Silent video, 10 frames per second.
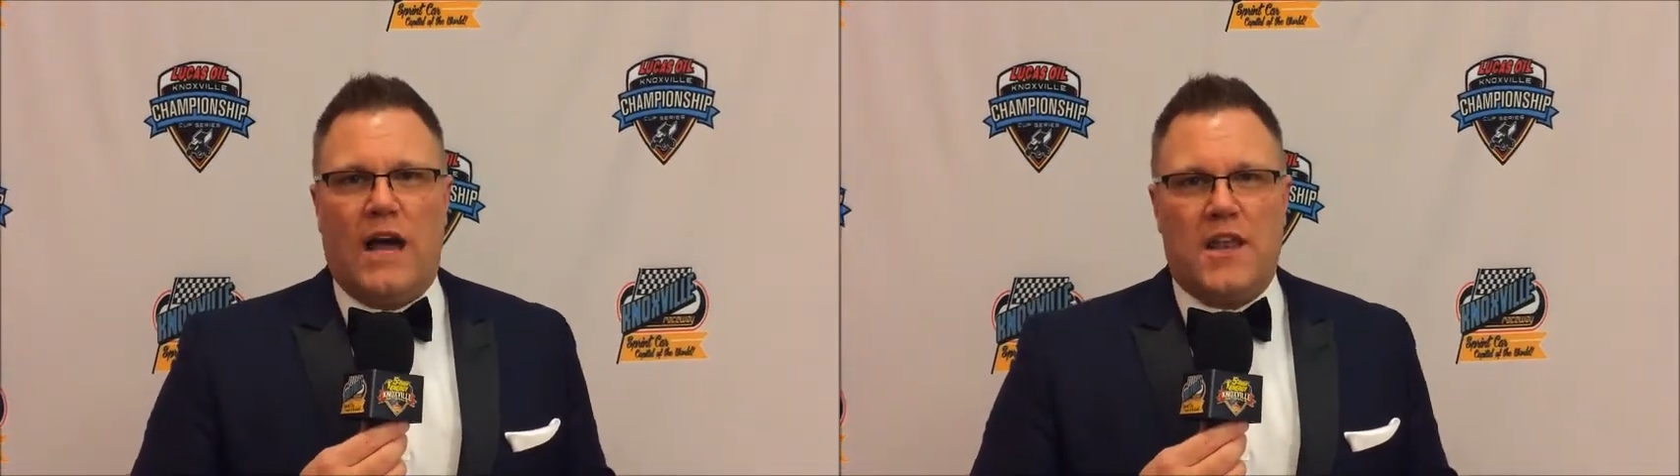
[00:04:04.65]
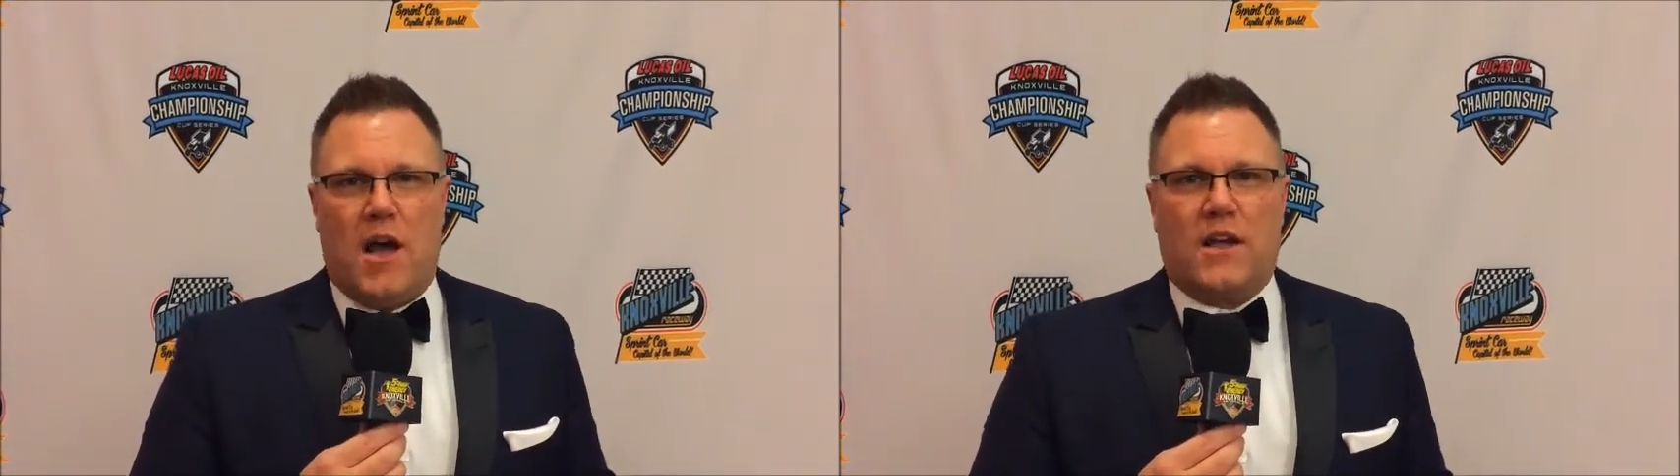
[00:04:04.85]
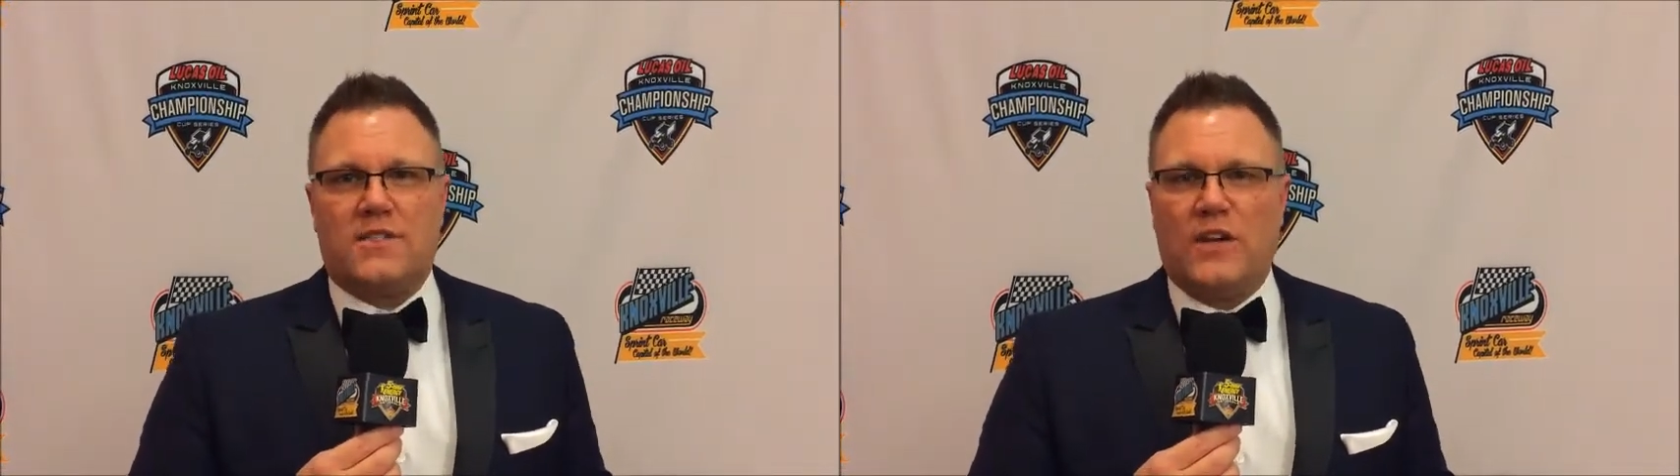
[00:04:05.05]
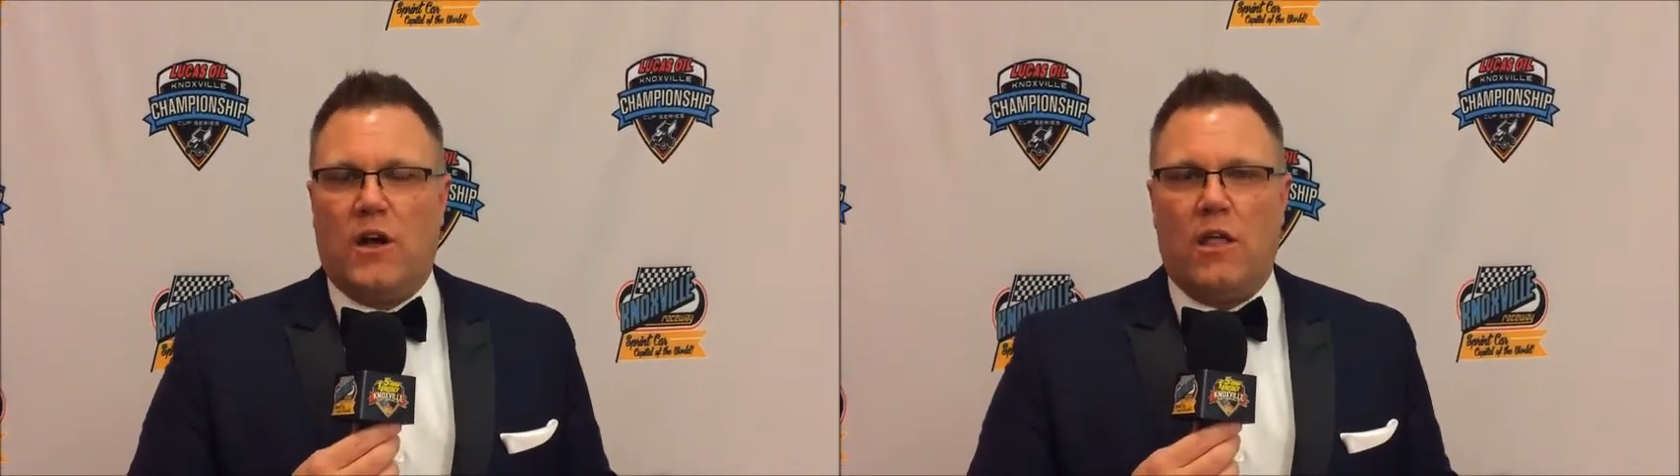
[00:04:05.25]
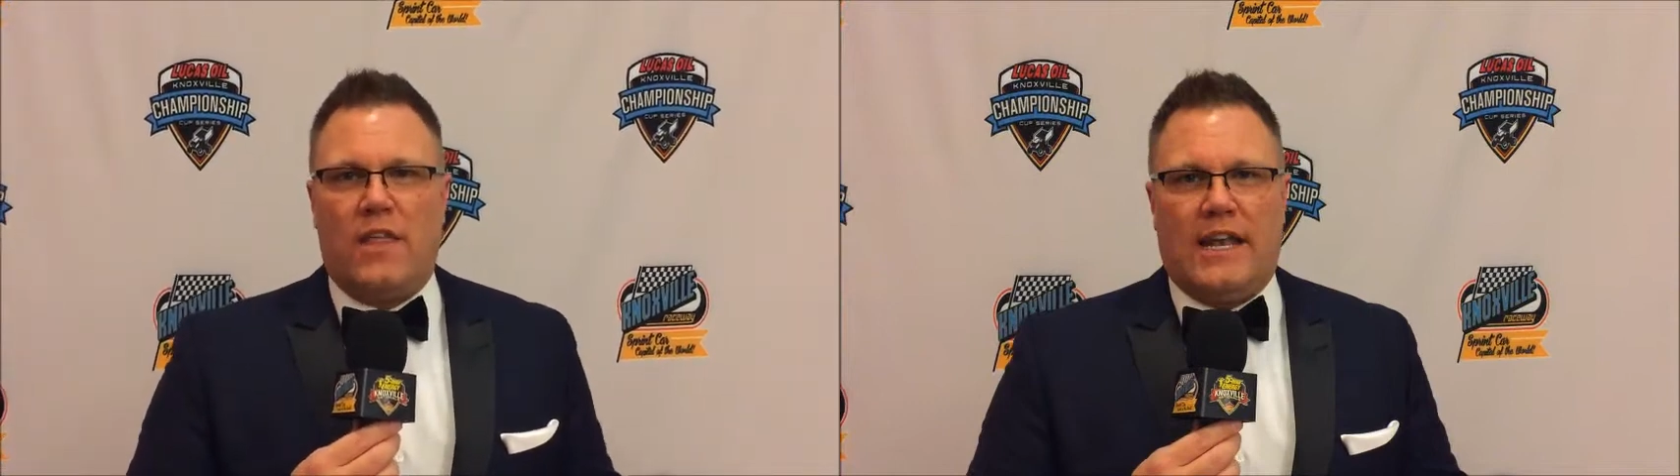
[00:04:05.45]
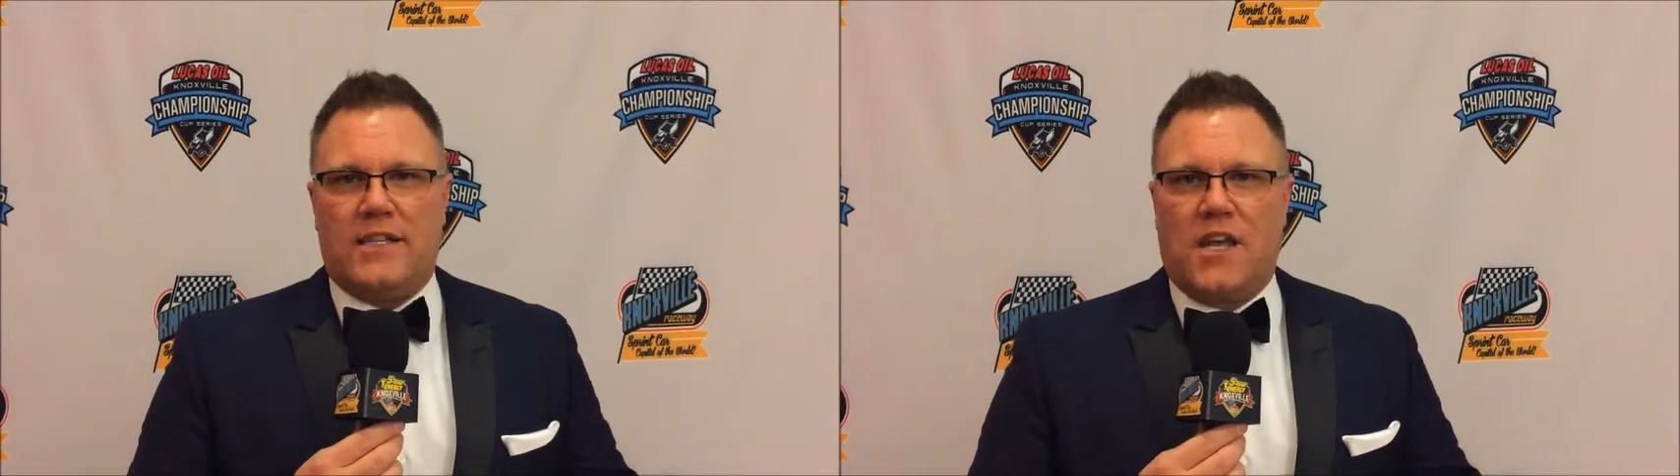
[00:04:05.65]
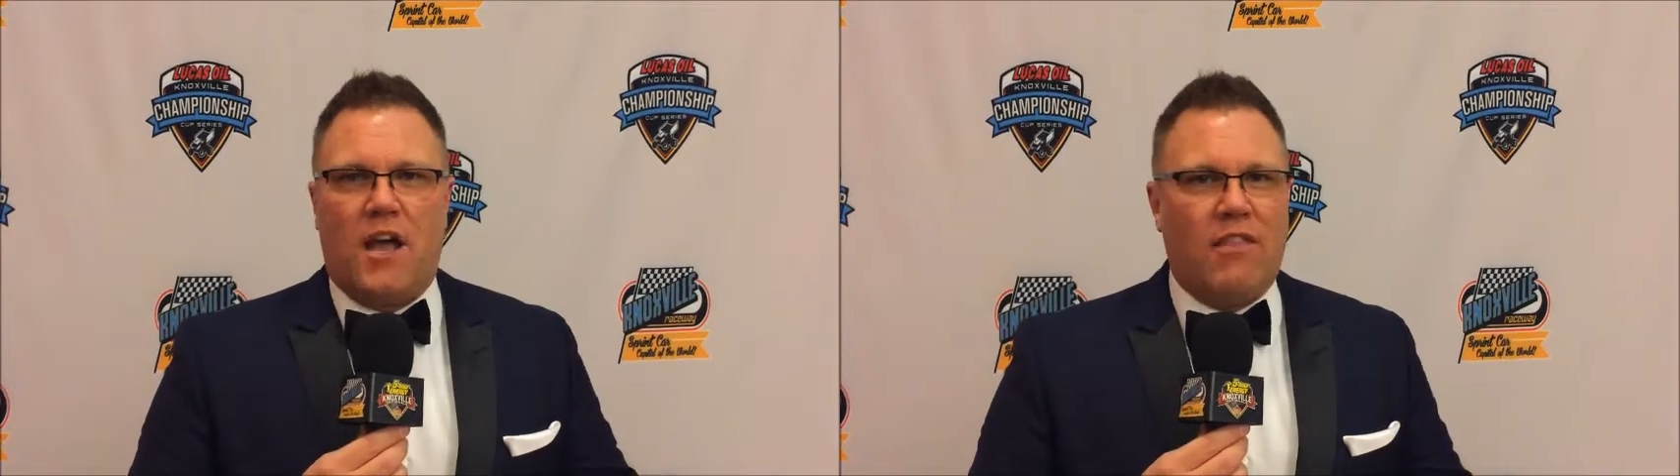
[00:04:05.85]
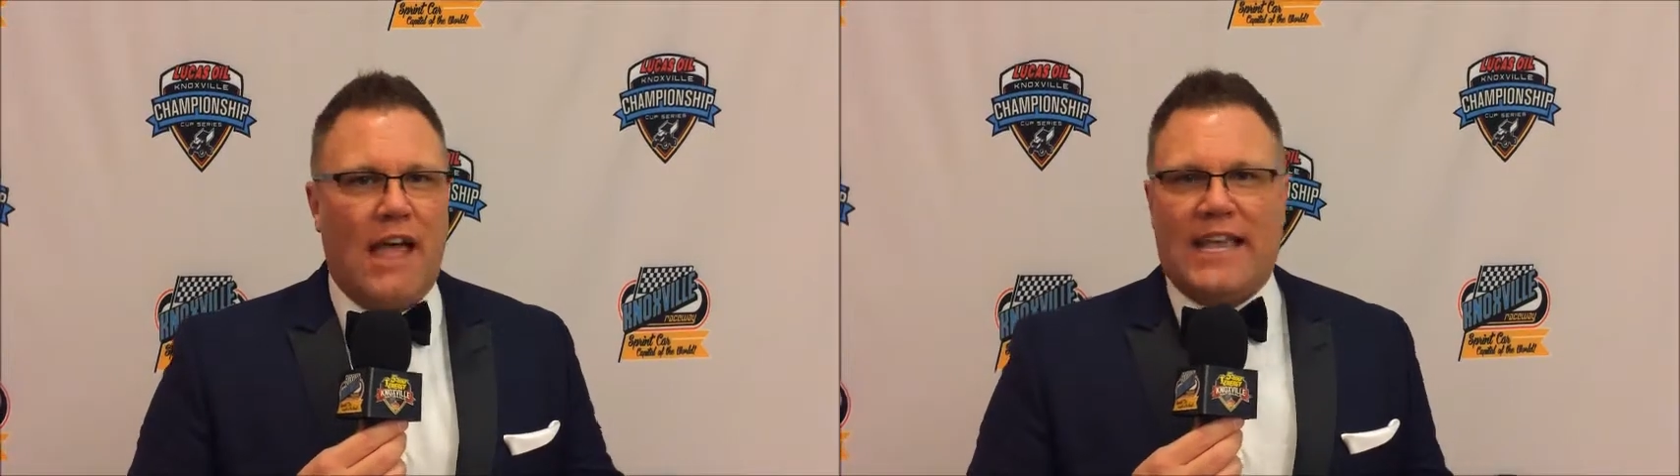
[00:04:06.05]
at Knoxville that is
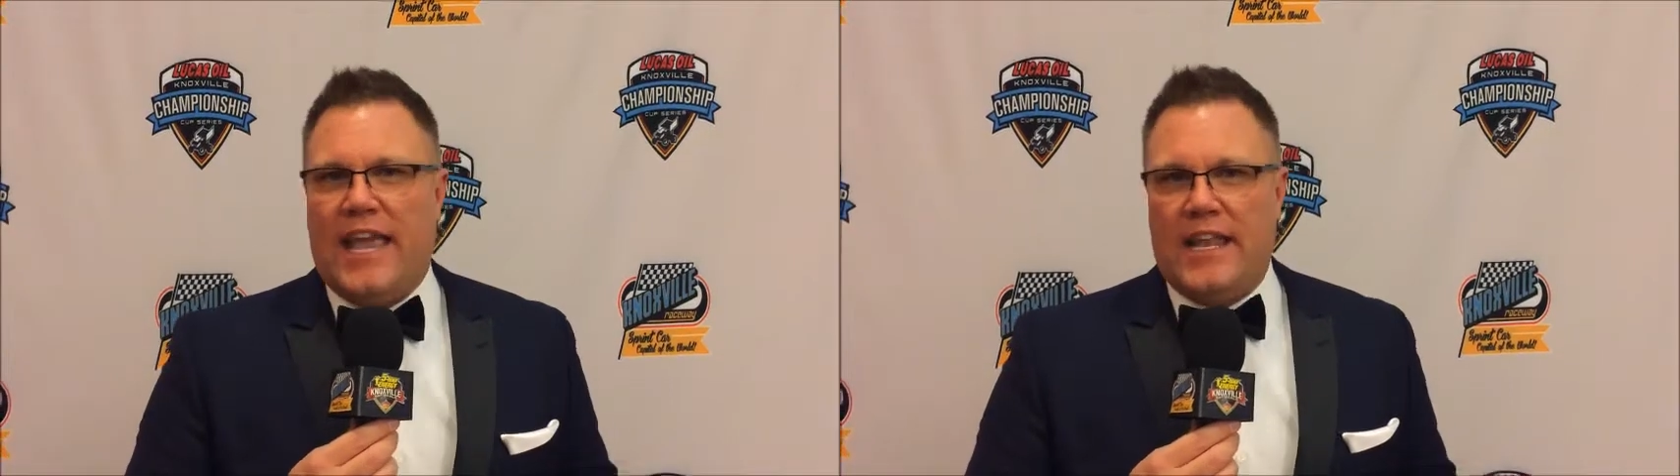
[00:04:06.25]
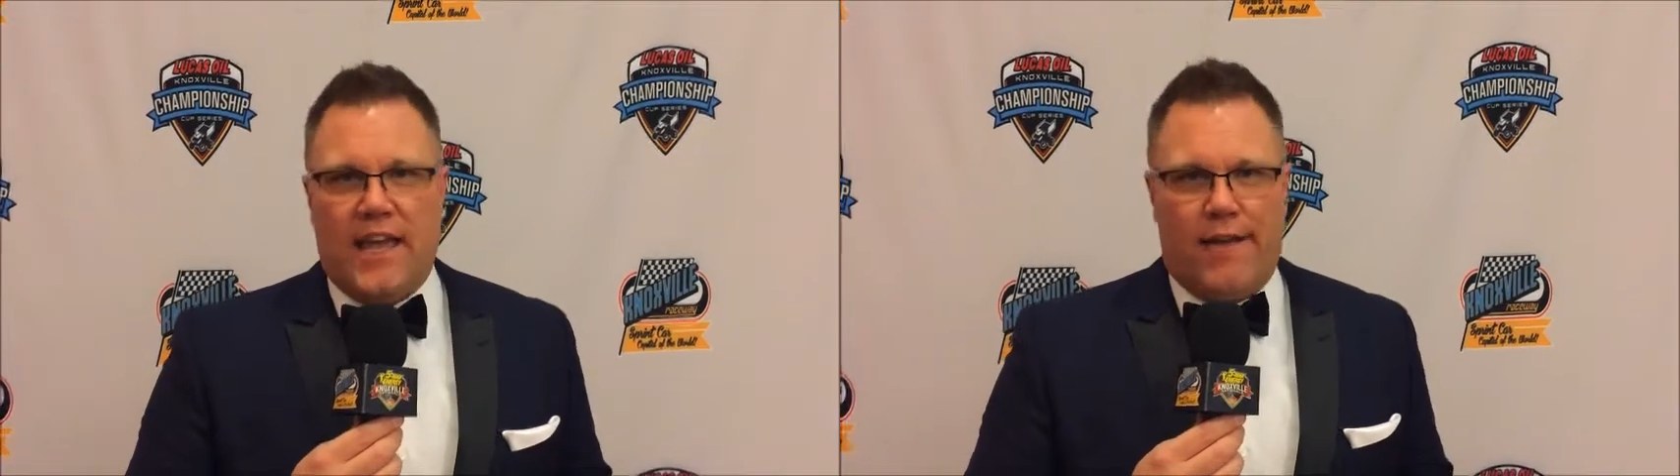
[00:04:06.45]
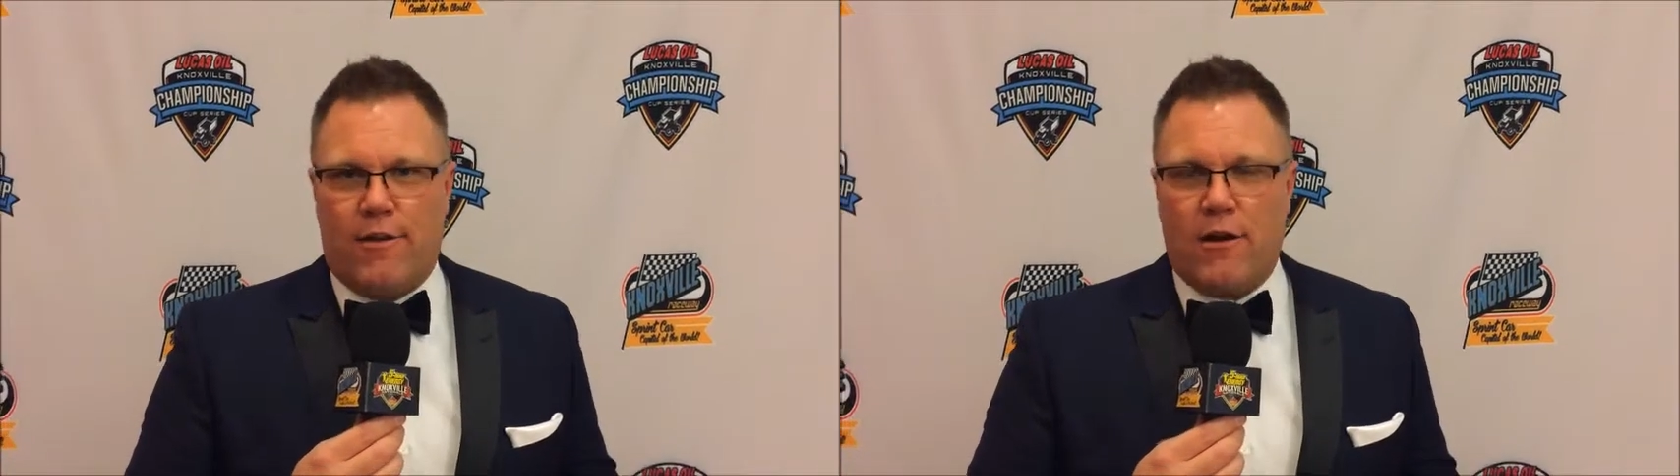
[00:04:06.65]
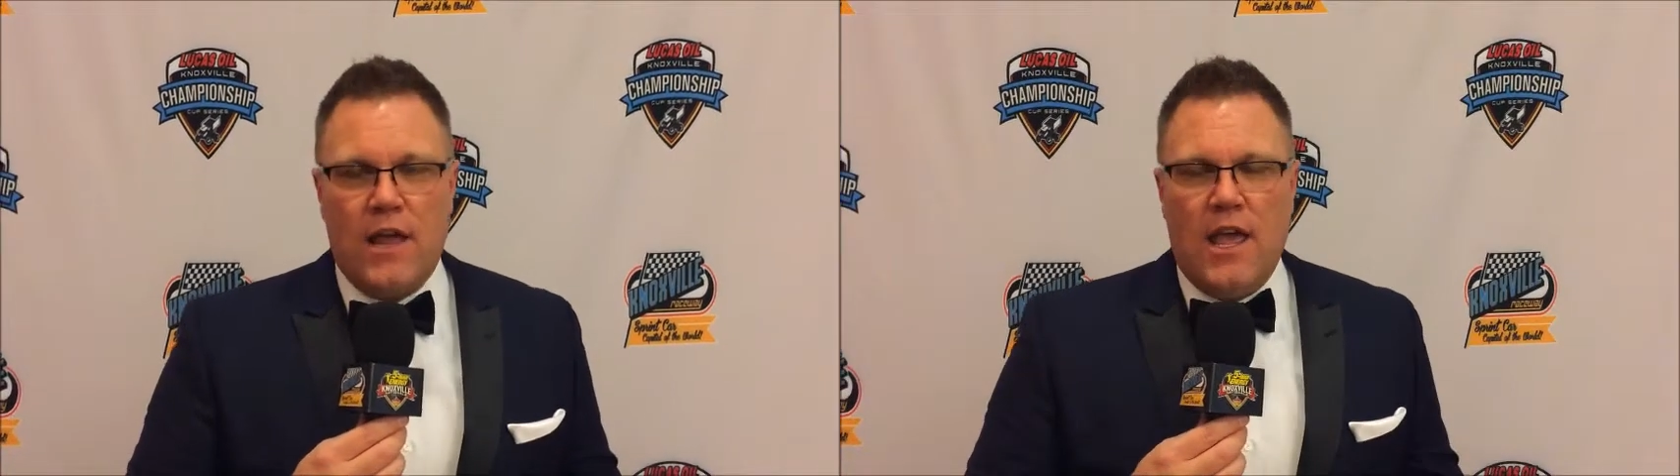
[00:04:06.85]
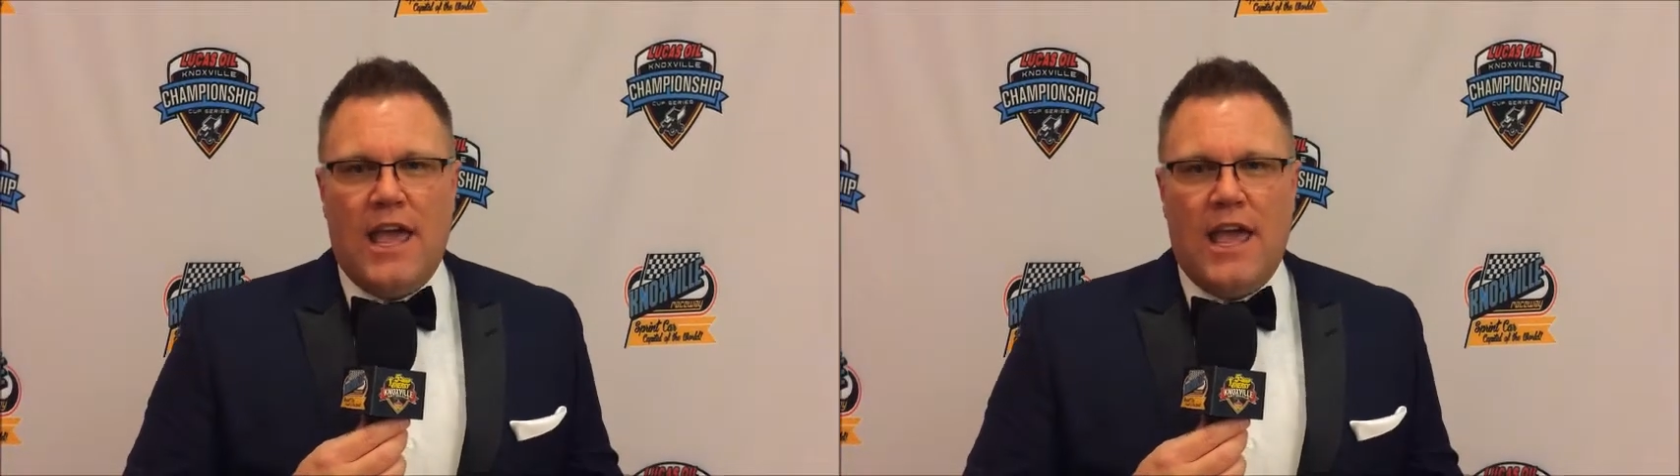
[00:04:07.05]
unlike any other.